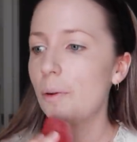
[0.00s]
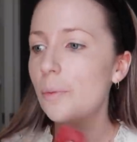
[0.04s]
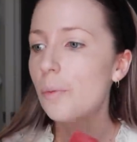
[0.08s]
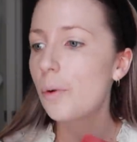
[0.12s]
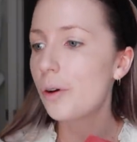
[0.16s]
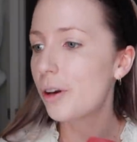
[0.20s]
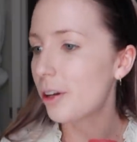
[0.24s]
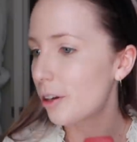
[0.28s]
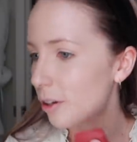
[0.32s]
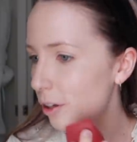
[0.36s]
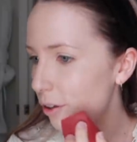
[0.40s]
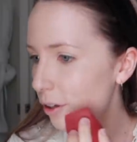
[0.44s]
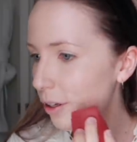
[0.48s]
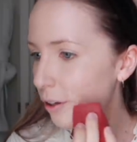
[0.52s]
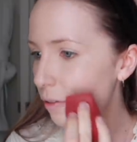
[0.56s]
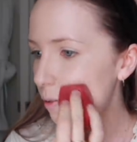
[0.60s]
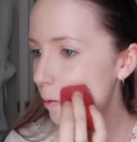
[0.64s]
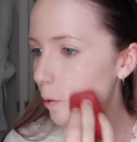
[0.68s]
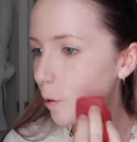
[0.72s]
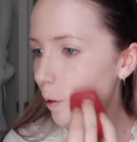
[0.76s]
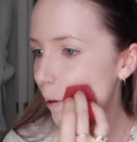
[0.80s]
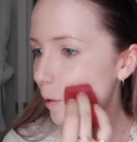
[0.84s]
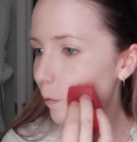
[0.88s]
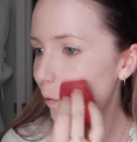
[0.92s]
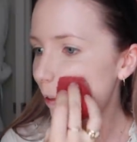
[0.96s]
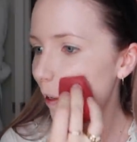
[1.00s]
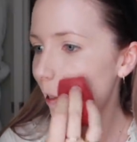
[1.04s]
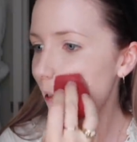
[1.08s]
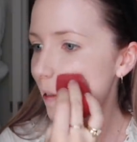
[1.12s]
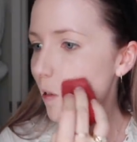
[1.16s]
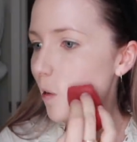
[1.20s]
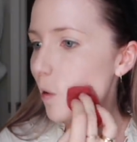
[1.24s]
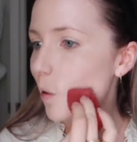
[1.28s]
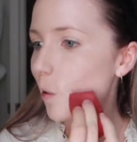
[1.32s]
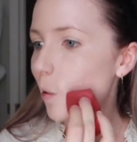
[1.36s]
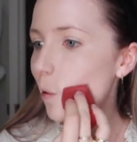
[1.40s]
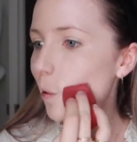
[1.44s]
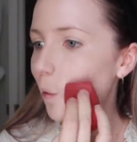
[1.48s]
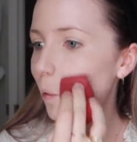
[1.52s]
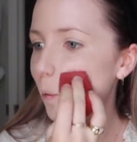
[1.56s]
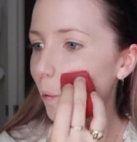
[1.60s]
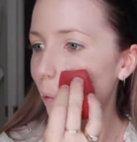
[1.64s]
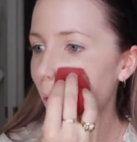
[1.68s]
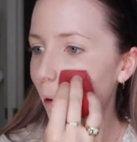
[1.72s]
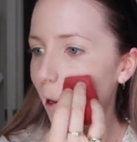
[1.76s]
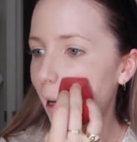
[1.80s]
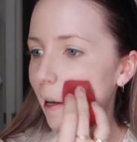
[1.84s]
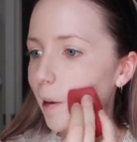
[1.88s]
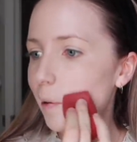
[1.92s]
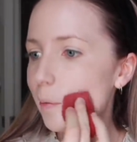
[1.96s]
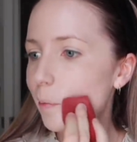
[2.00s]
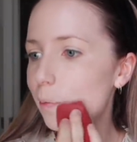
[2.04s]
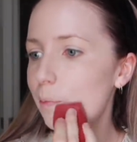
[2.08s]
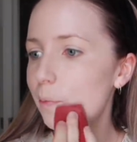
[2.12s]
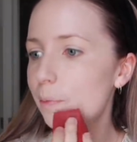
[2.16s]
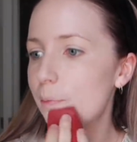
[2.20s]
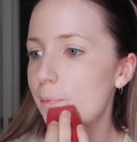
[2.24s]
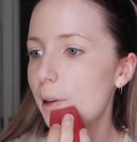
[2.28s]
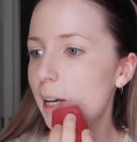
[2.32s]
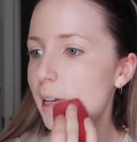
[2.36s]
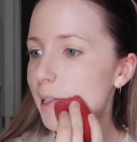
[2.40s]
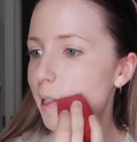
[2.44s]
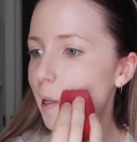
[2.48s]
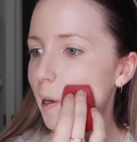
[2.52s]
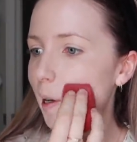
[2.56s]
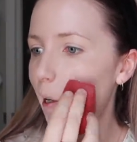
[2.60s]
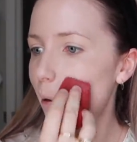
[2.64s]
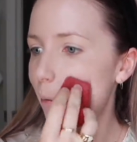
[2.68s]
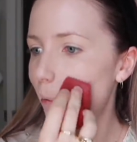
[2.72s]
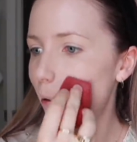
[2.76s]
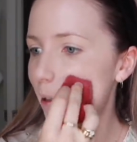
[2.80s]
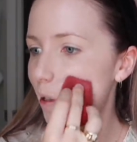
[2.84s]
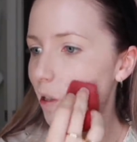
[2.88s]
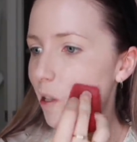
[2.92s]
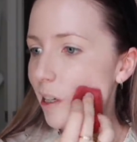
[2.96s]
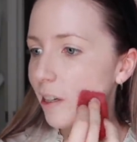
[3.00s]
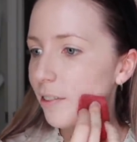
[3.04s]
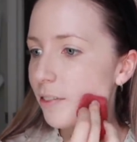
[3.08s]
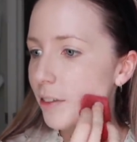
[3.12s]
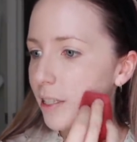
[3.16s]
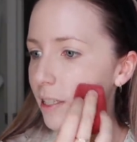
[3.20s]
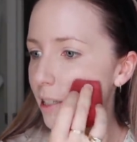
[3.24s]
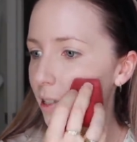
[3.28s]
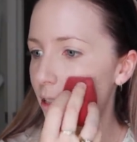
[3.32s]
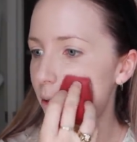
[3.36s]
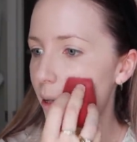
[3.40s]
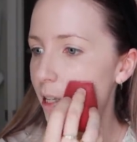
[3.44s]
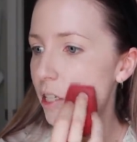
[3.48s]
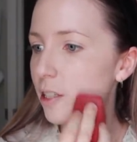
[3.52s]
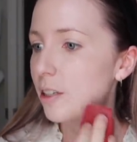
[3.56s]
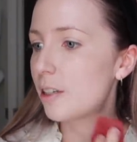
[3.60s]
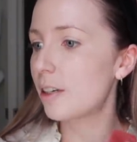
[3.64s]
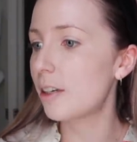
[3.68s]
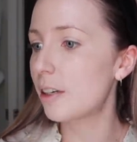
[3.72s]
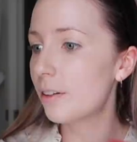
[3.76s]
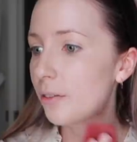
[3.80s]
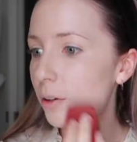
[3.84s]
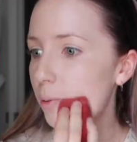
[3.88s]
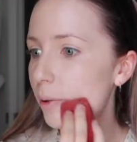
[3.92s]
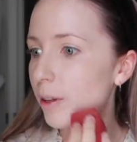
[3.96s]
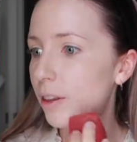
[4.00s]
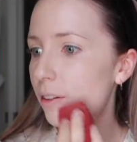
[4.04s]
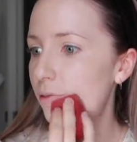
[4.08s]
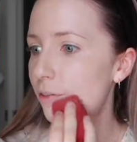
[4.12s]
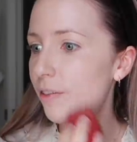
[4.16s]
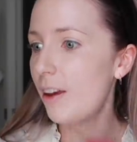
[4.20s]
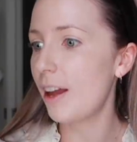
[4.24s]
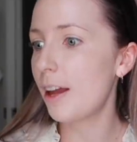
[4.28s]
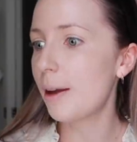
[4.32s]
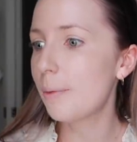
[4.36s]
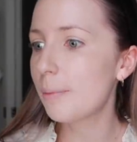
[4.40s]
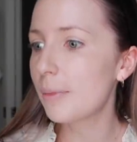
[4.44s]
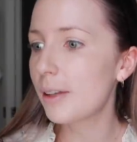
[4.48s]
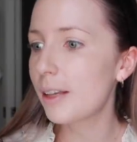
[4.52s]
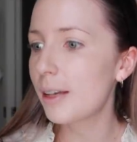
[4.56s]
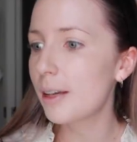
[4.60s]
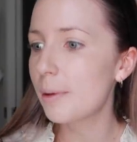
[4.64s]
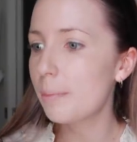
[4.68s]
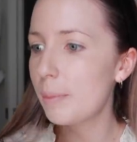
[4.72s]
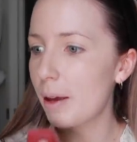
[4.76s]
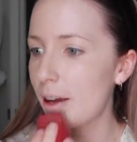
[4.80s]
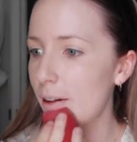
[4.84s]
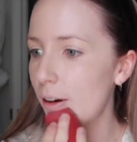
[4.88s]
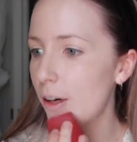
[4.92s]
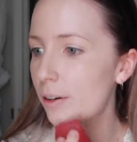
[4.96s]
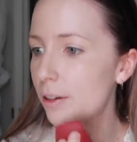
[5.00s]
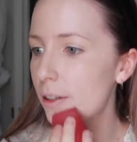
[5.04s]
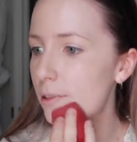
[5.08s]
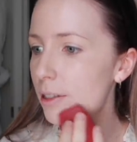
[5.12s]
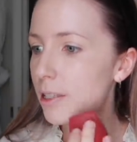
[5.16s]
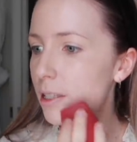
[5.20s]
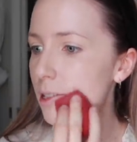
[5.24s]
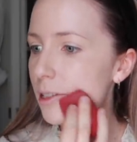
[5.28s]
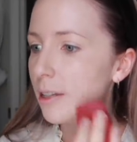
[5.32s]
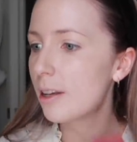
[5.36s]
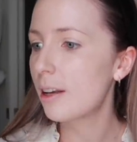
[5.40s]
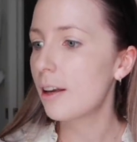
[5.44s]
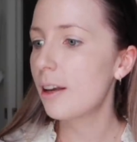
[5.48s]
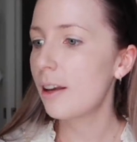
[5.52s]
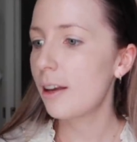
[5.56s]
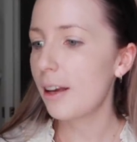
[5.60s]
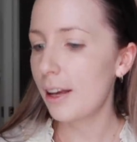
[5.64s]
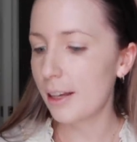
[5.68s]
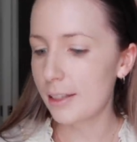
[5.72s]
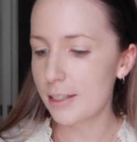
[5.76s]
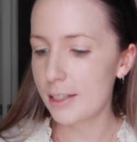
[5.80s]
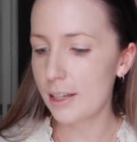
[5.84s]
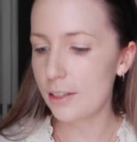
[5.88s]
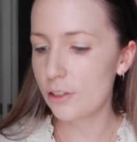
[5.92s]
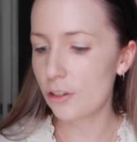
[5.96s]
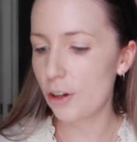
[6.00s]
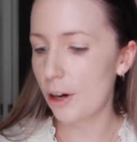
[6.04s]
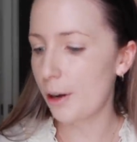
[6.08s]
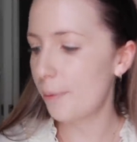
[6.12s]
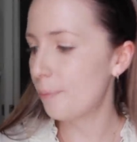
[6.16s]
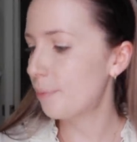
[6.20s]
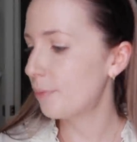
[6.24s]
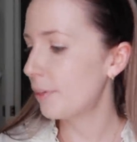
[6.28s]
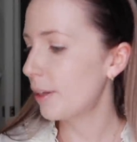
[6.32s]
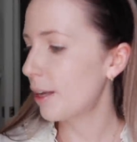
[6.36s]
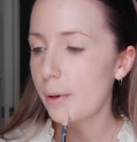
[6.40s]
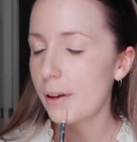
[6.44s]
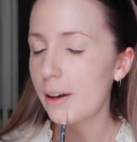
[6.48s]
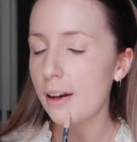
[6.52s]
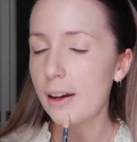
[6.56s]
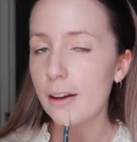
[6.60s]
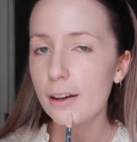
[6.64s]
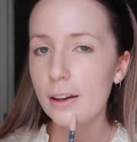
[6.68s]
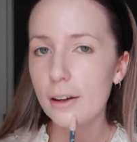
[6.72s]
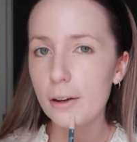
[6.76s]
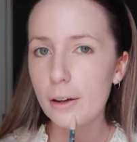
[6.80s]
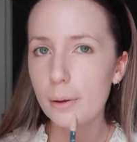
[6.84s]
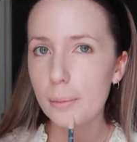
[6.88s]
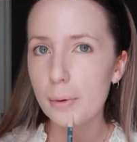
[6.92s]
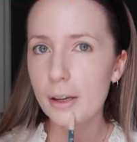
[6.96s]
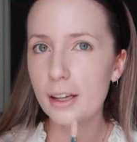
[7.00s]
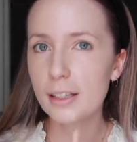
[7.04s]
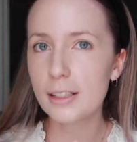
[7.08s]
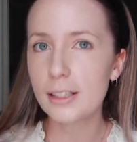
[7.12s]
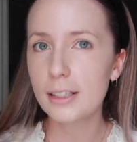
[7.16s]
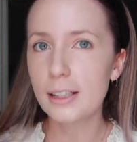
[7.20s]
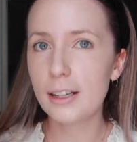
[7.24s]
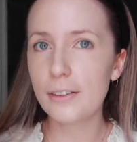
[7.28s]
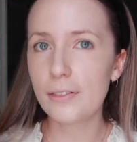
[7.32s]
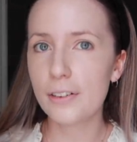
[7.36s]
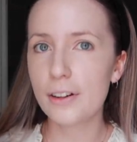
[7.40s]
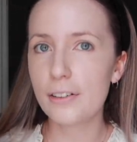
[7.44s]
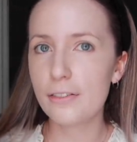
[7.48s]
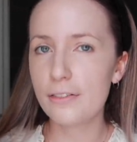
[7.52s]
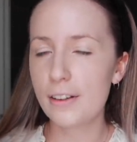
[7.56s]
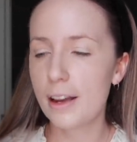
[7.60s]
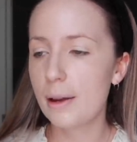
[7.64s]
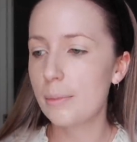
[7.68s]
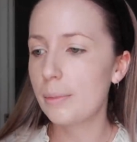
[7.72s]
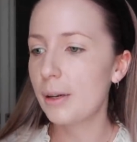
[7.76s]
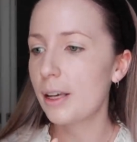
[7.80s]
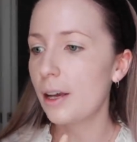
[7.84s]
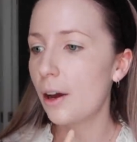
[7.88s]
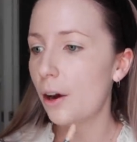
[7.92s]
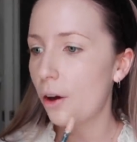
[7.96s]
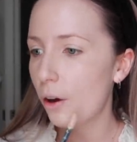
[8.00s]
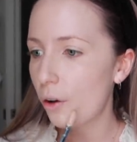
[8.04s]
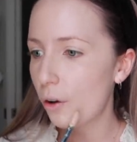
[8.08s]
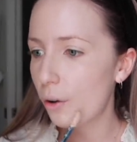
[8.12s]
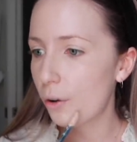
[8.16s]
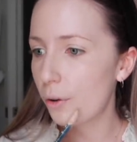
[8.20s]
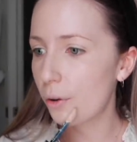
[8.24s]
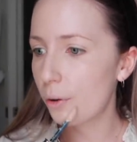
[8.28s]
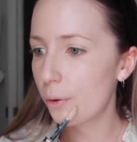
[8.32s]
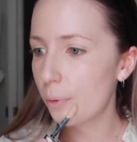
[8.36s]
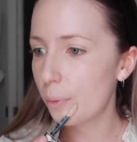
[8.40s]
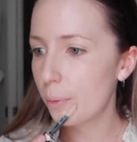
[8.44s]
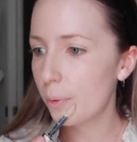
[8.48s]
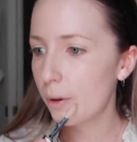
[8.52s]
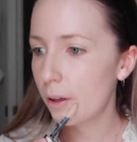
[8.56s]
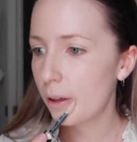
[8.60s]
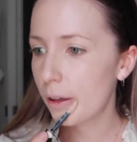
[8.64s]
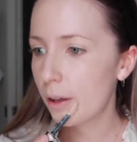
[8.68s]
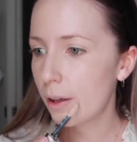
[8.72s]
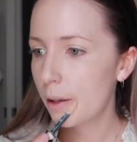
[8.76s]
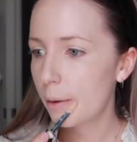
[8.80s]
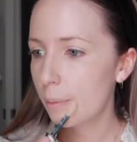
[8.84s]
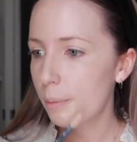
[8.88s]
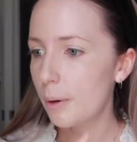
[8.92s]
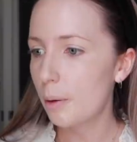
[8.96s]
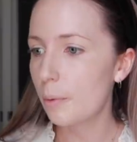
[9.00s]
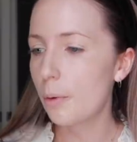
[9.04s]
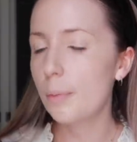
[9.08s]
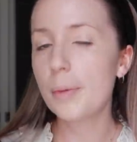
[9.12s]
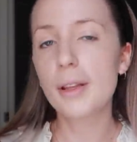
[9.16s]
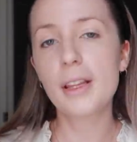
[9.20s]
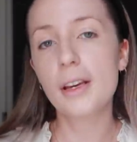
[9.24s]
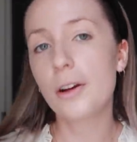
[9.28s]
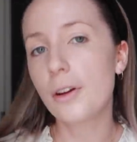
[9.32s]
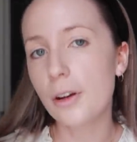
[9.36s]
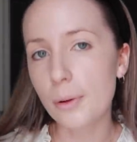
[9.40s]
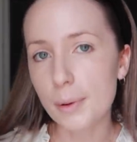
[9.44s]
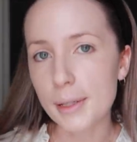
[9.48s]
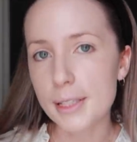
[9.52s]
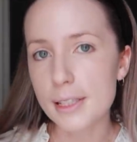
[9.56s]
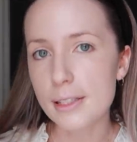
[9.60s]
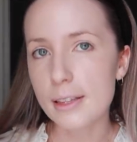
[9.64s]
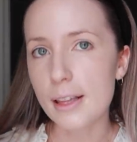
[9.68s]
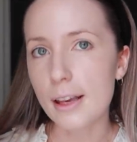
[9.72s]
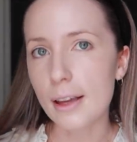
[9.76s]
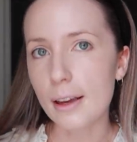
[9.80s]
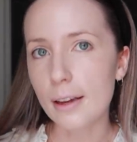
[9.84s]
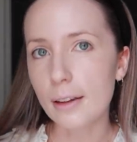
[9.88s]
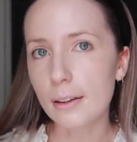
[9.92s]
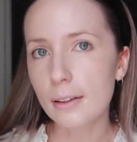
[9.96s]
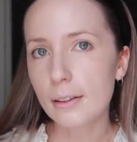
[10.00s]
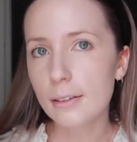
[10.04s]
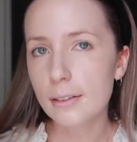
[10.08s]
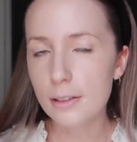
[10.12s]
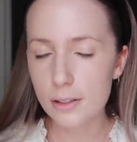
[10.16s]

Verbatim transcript: What are you looking for in a rental? Like basically what's your living situation? Are you living with family, parents, et cetera? We are going back to live in a family home, but we'll be the only ones there.